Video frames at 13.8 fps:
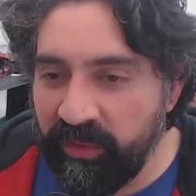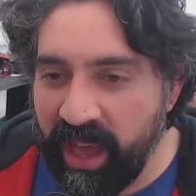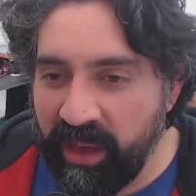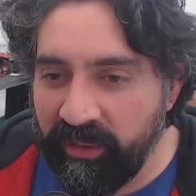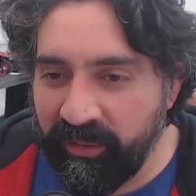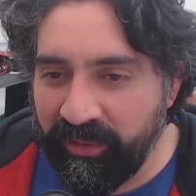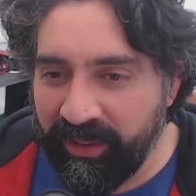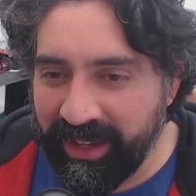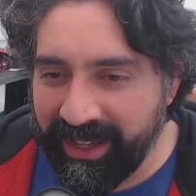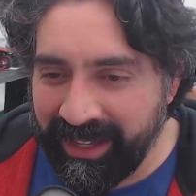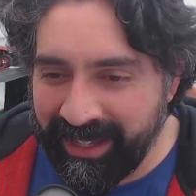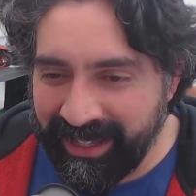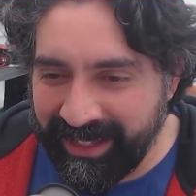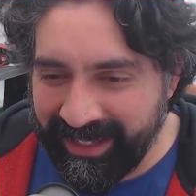
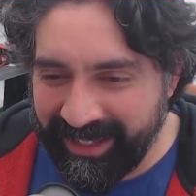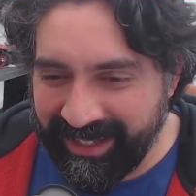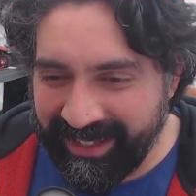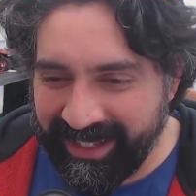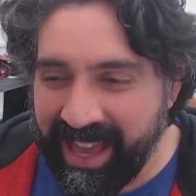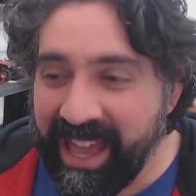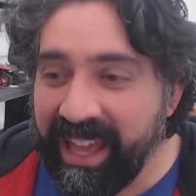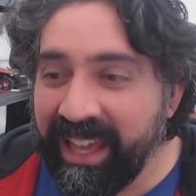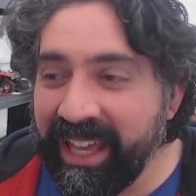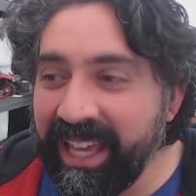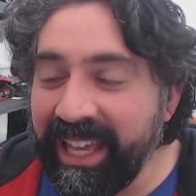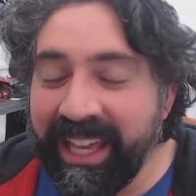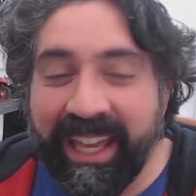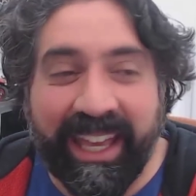effort.
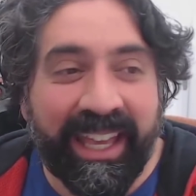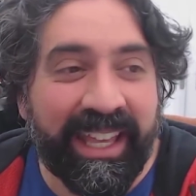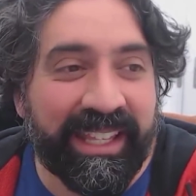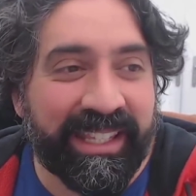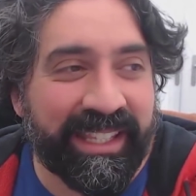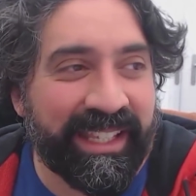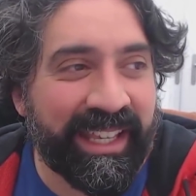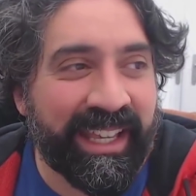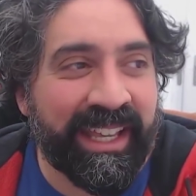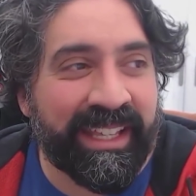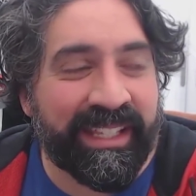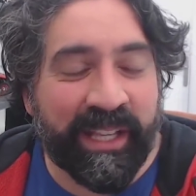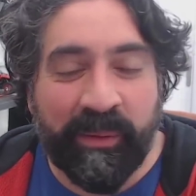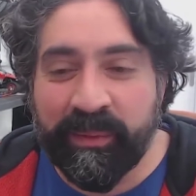It is.
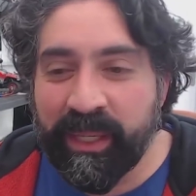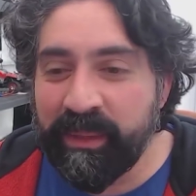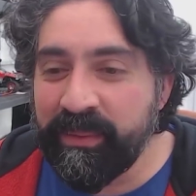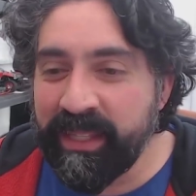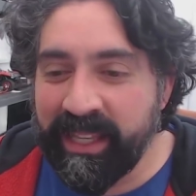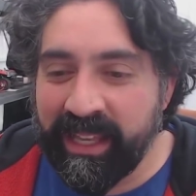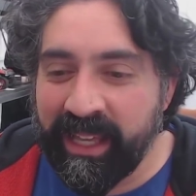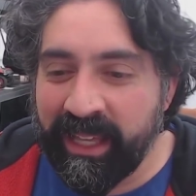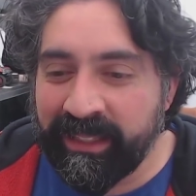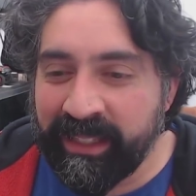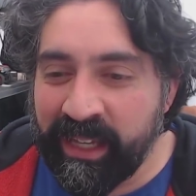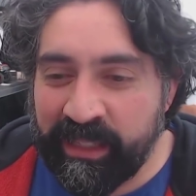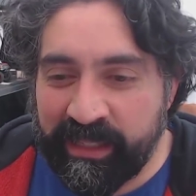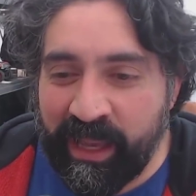Sometimes it
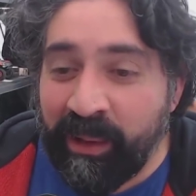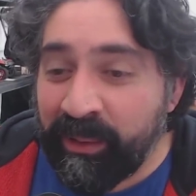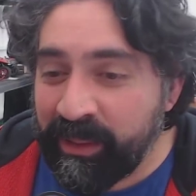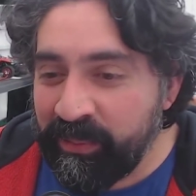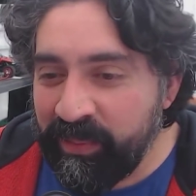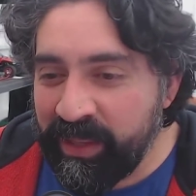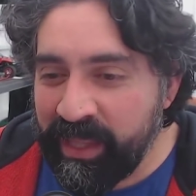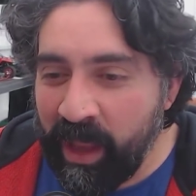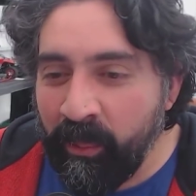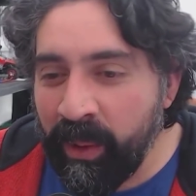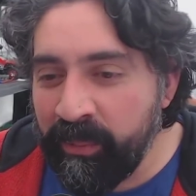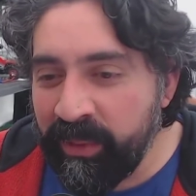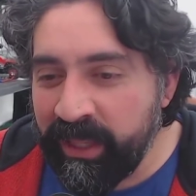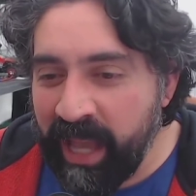turns out to be that
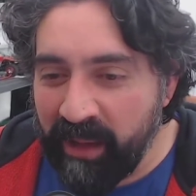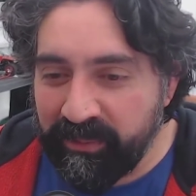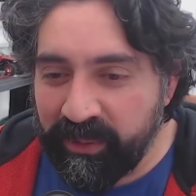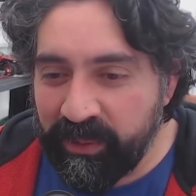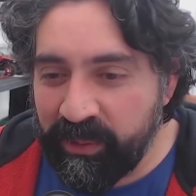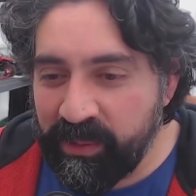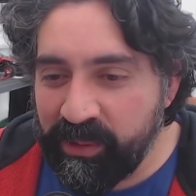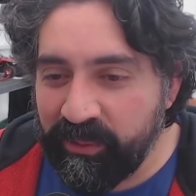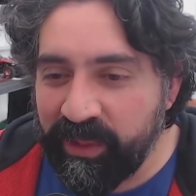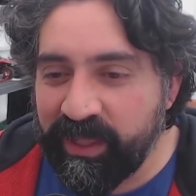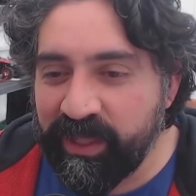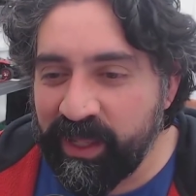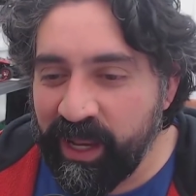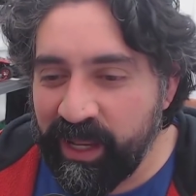way, but you have to do the
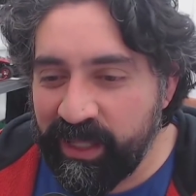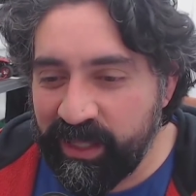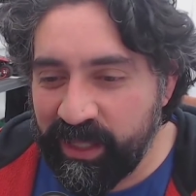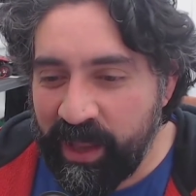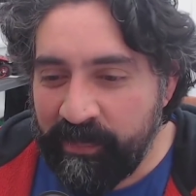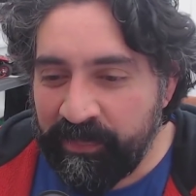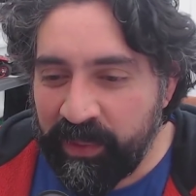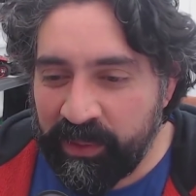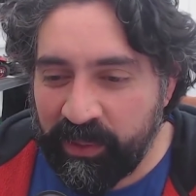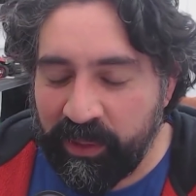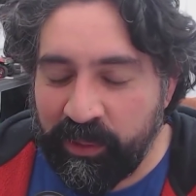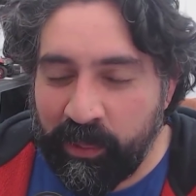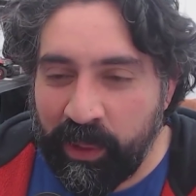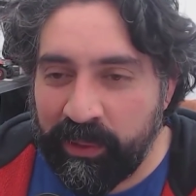research. So I
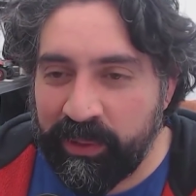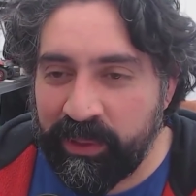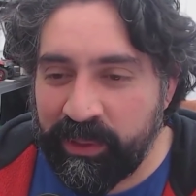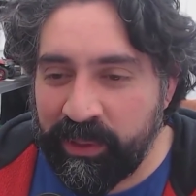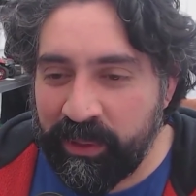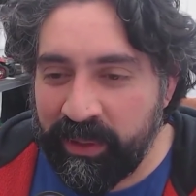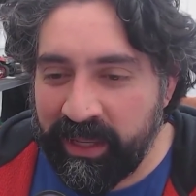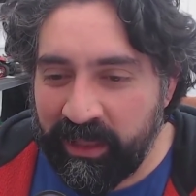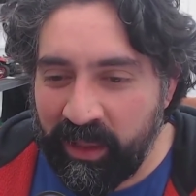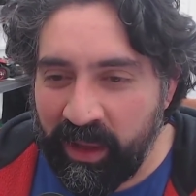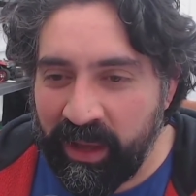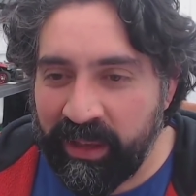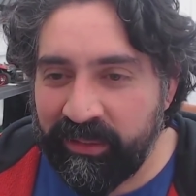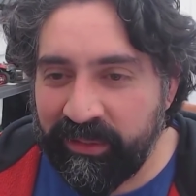thought I'd just do it
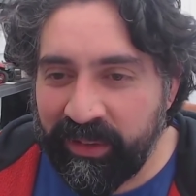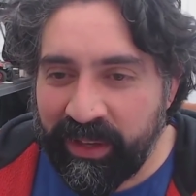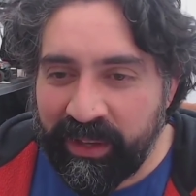live.